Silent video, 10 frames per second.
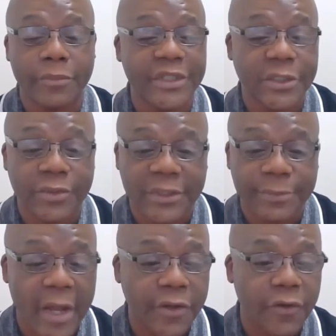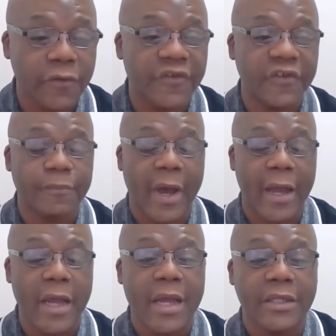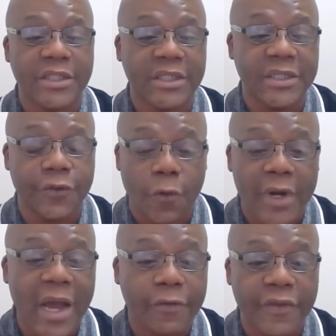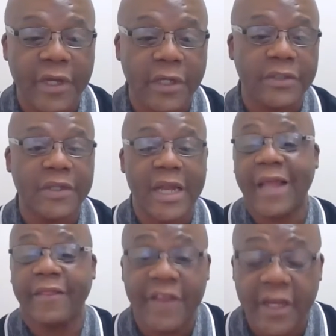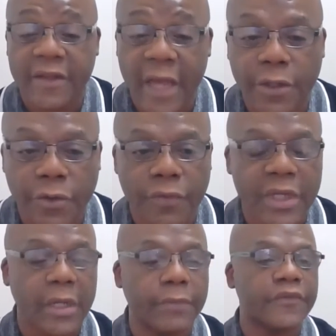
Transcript: disrespect you just by just throwing out things that I think that you need.